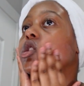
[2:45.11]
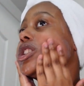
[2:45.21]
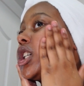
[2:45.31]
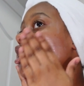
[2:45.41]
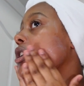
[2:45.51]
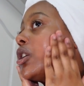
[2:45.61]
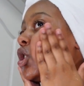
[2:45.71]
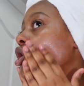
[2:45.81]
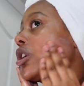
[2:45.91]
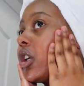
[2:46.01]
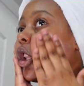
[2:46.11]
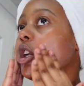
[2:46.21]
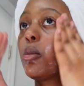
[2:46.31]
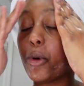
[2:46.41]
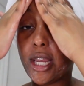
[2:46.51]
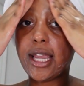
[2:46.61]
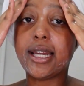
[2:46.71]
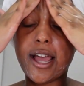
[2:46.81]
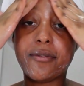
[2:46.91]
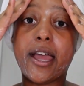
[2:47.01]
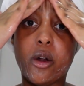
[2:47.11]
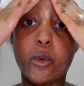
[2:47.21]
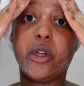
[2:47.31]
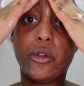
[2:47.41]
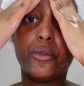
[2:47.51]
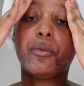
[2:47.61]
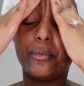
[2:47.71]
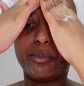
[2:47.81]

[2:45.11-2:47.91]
Just to ensure that you're breaking down that oil.